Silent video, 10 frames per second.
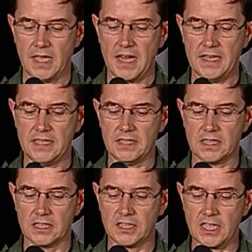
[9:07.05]
and it is
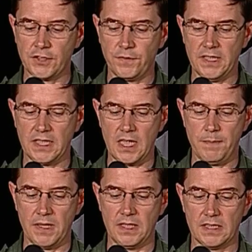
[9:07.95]
successfully
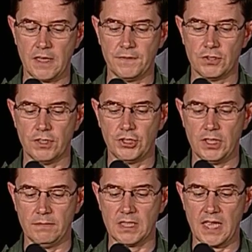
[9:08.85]
keeping Gaddafi's
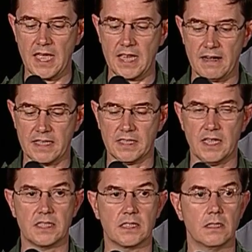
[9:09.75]
regime's air
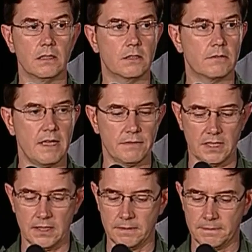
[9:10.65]
assets
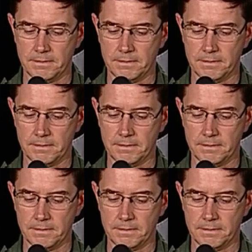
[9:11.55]
grounded.